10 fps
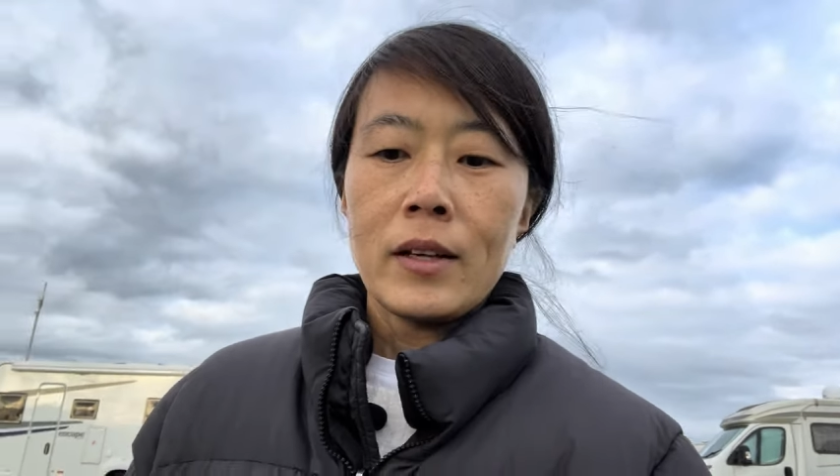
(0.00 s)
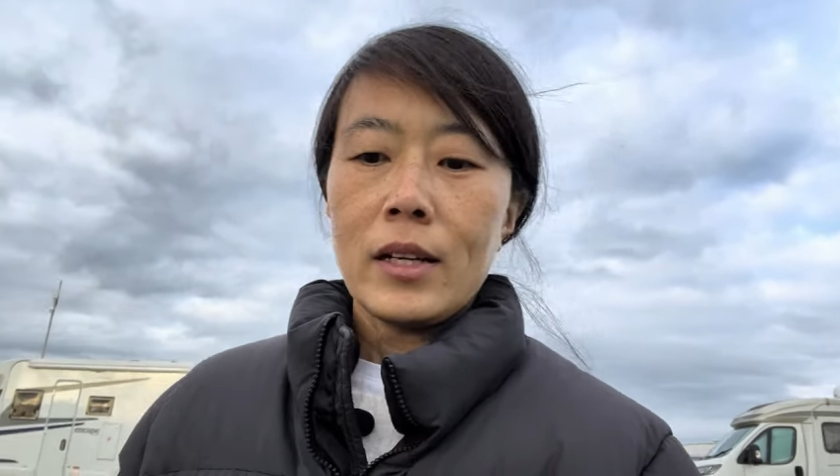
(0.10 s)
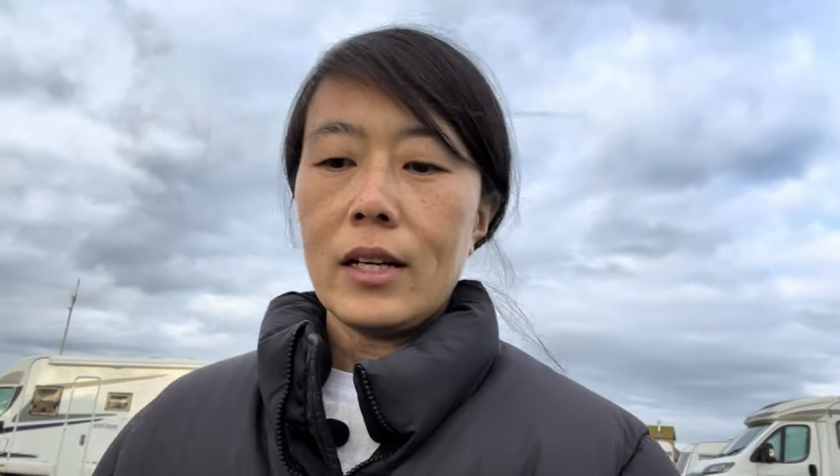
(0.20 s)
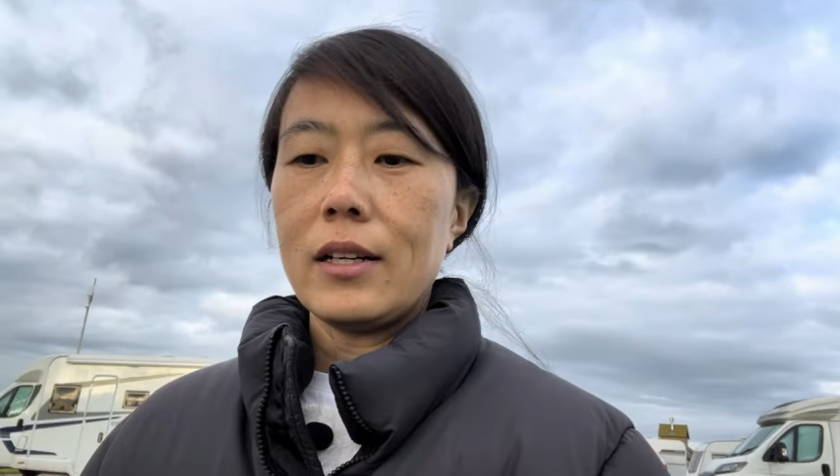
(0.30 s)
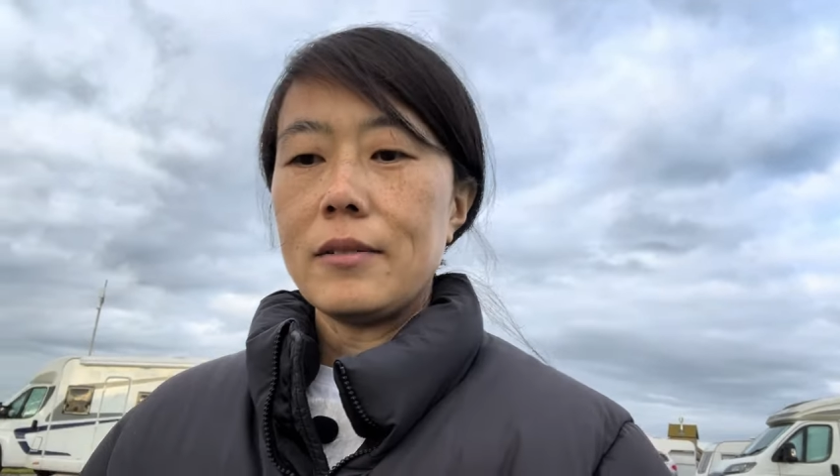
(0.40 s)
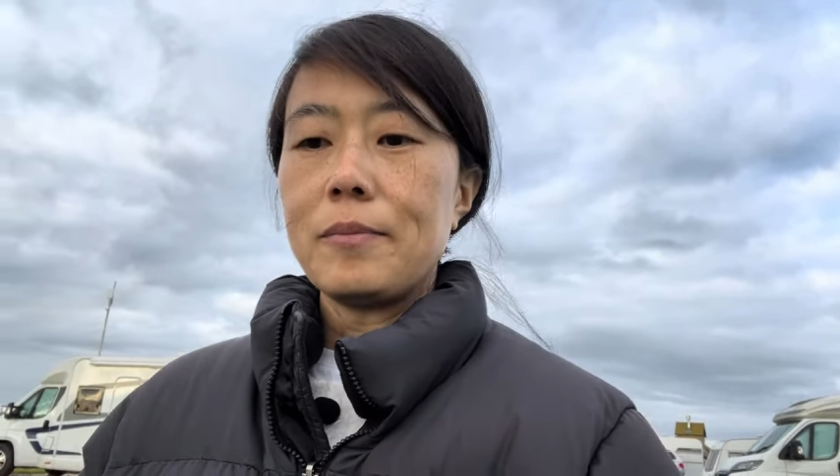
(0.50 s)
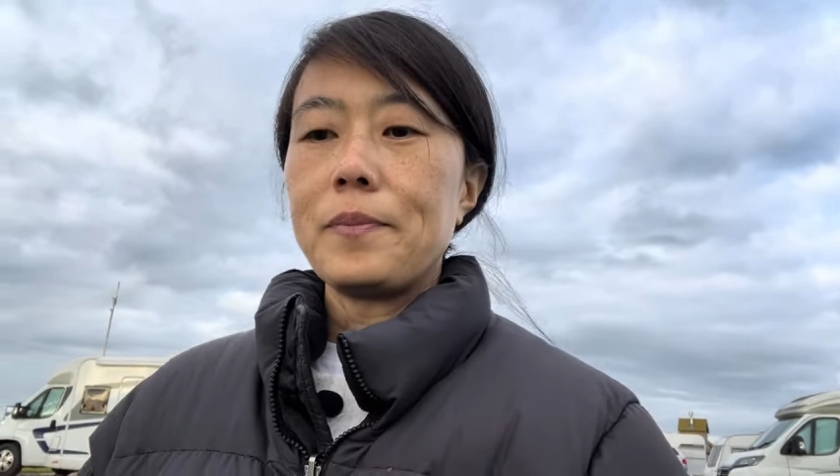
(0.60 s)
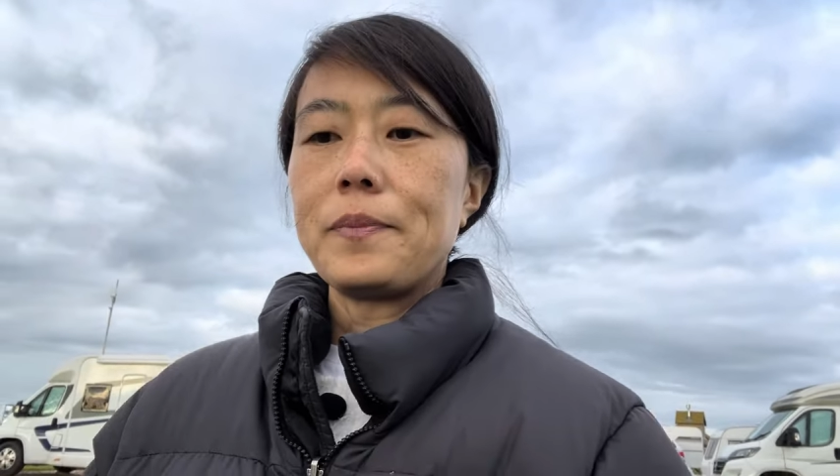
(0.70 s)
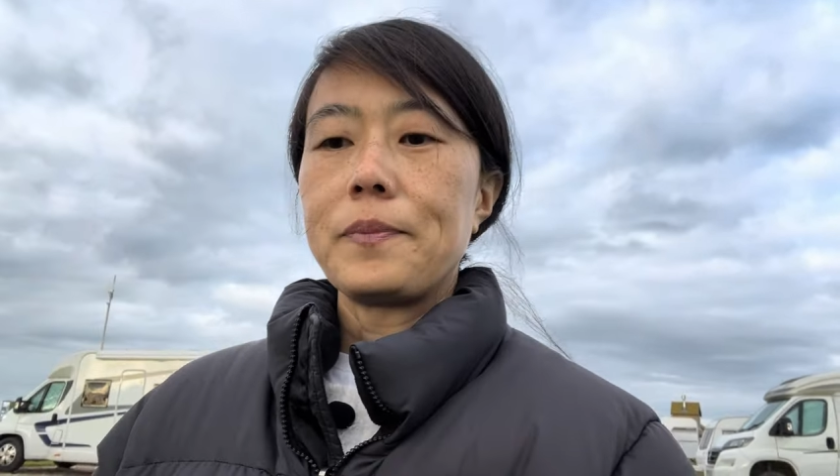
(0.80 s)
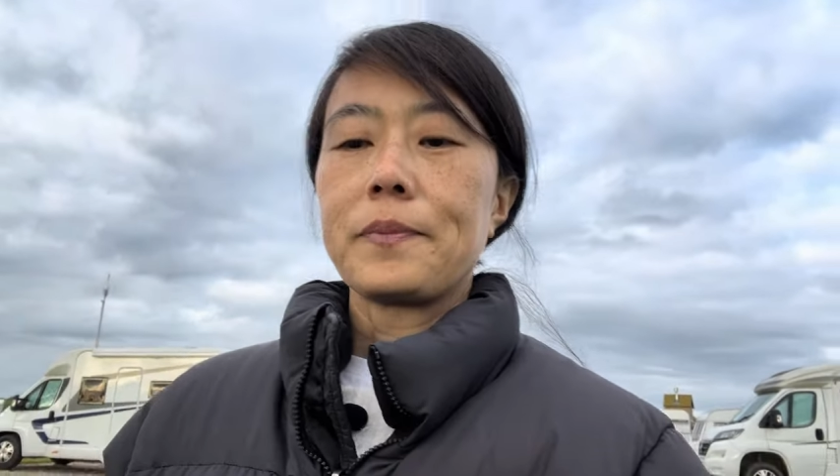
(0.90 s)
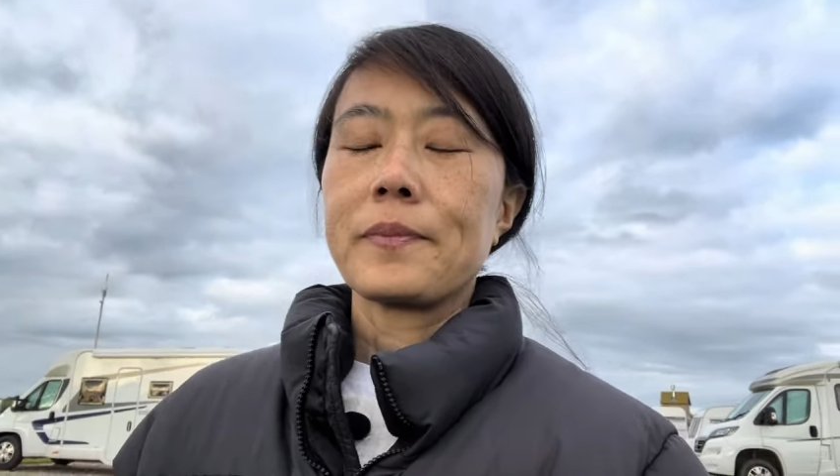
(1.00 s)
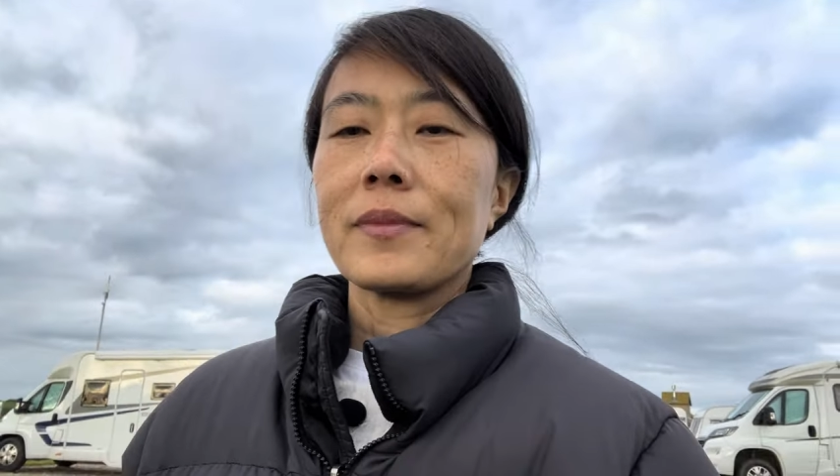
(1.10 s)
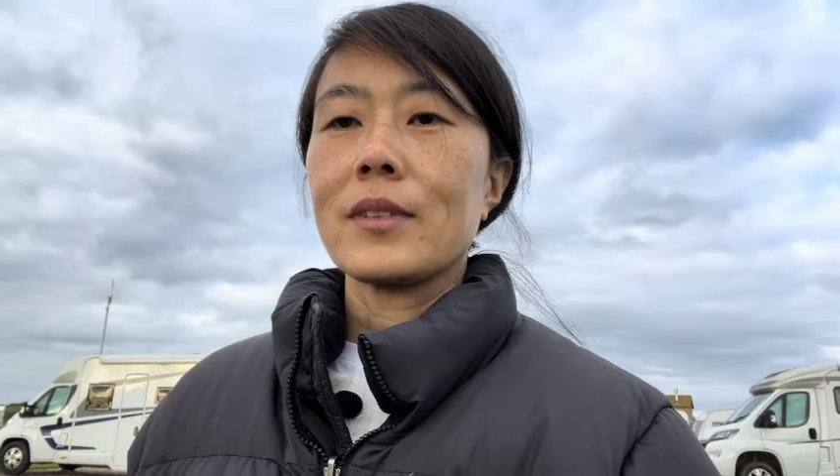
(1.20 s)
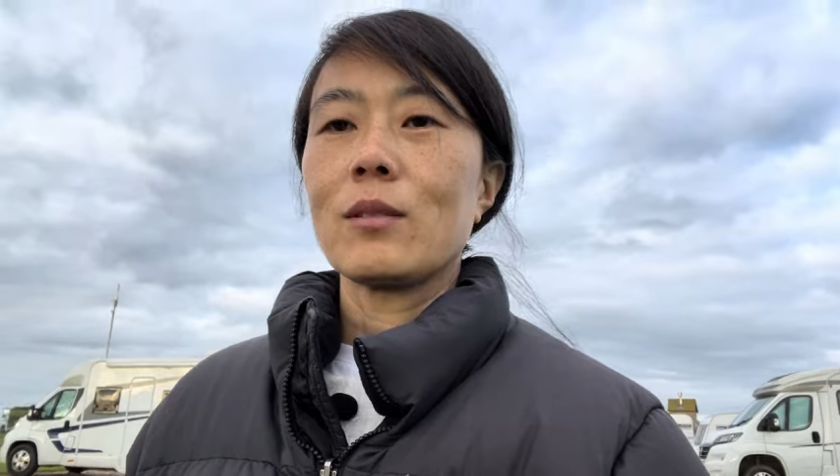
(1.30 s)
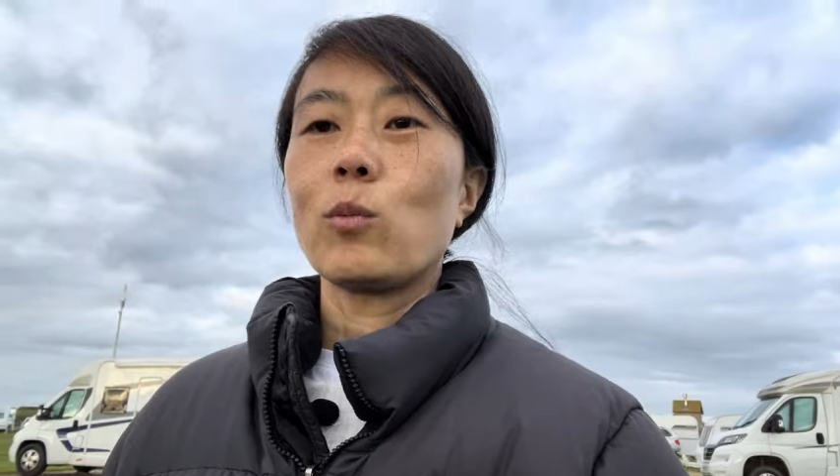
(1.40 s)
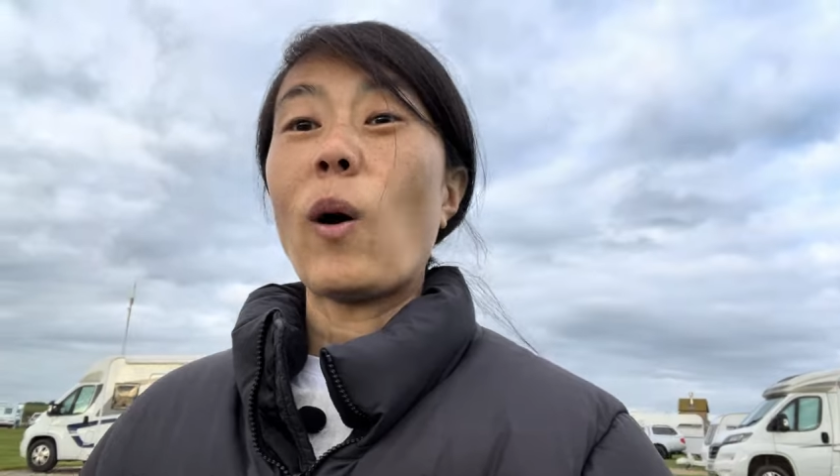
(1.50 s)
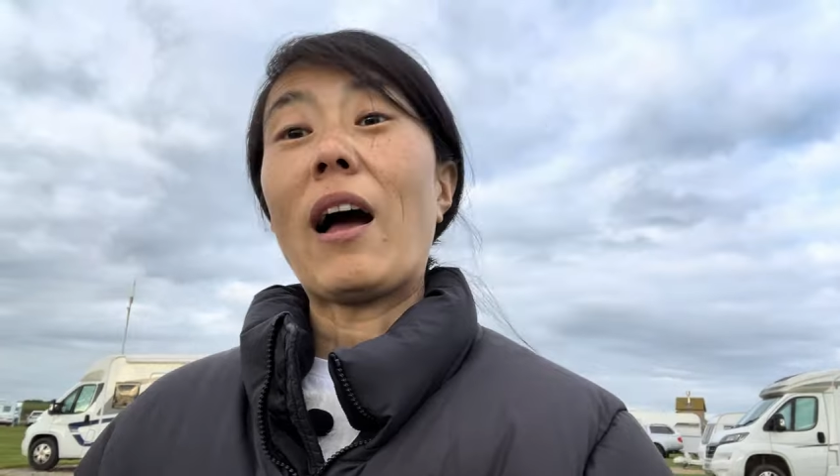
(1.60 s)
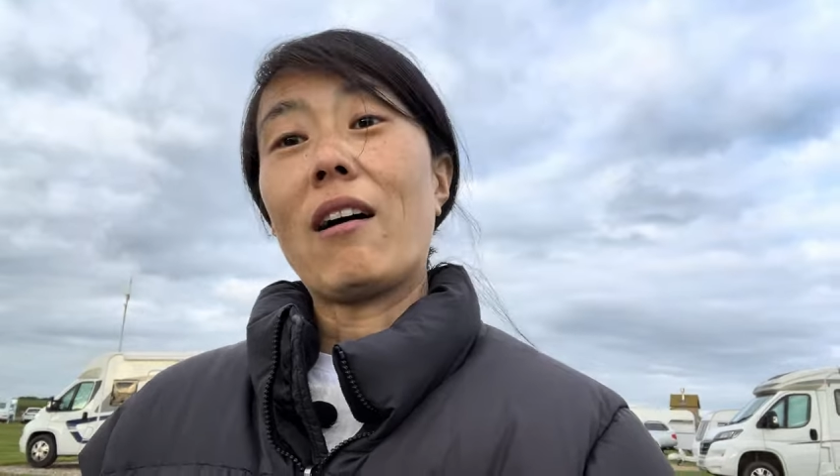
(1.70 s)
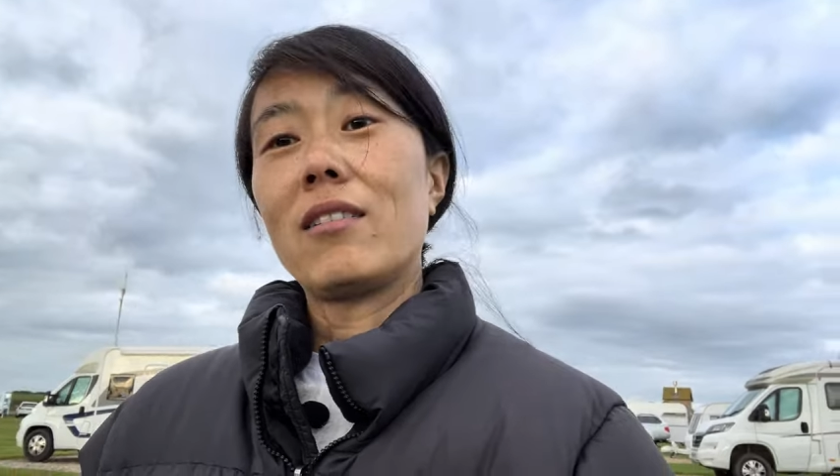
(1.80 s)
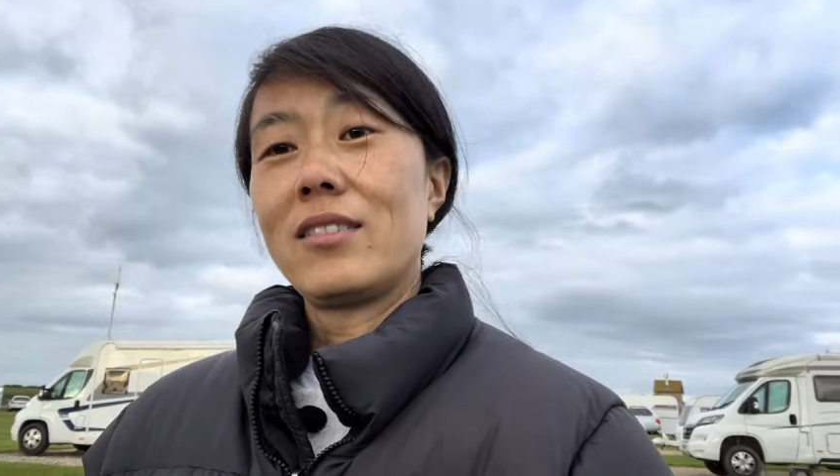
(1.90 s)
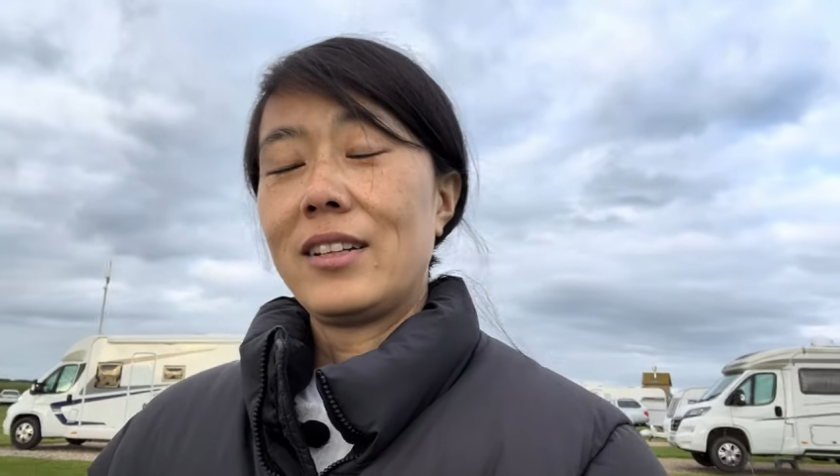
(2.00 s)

Wow,